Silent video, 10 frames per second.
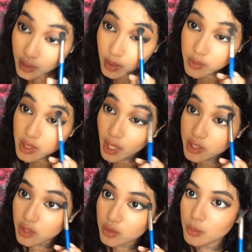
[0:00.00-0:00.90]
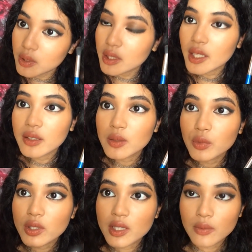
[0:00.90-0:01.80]
Helps the eyeshadow to blend
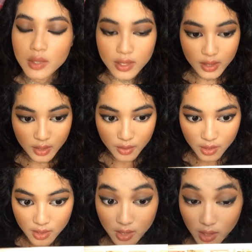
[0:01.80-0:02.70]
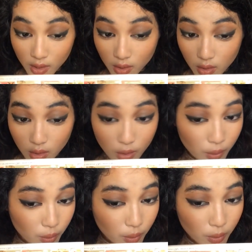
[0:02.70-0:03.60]
more seamlessly, as you can see.
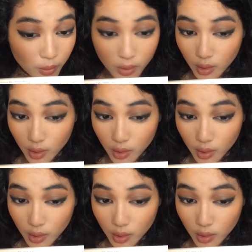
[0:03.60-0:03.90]
Ooh,